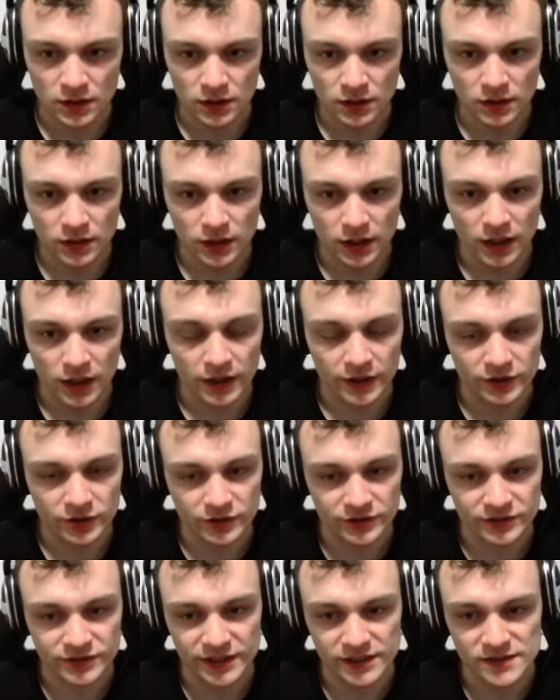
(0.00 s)
It
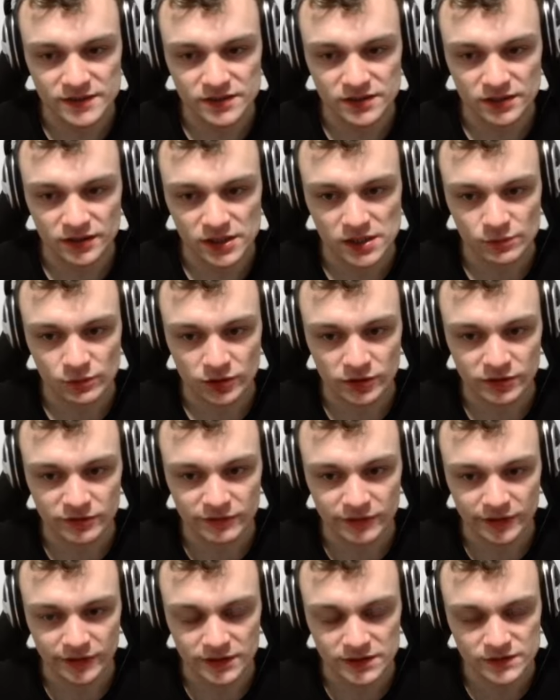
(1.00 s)
contains the key
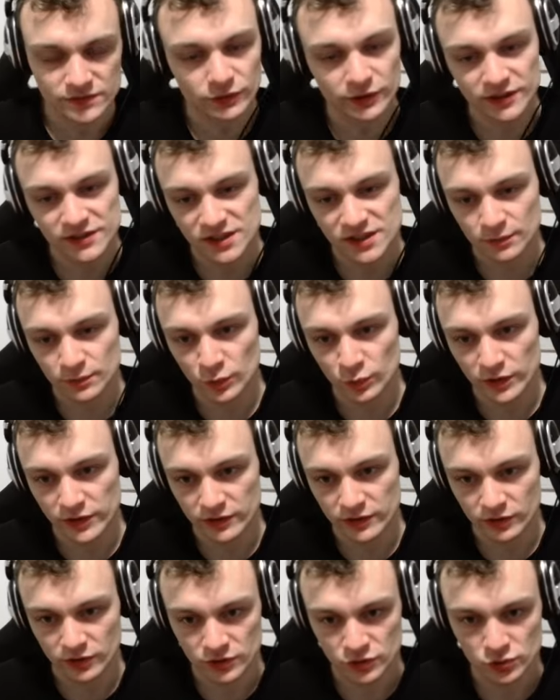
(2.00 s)
modifiers, for example,
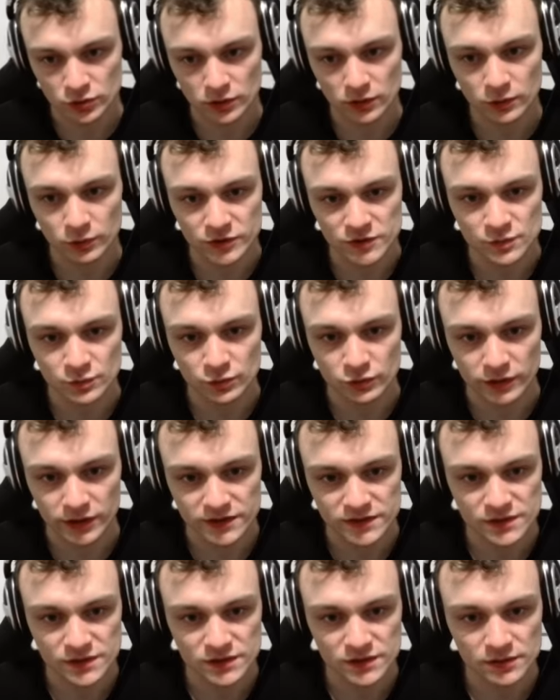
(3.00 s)
whether control was
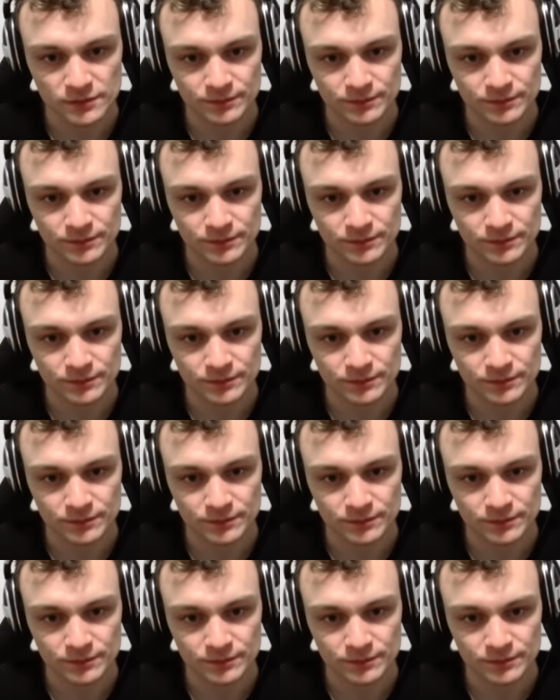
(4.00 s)
pressed,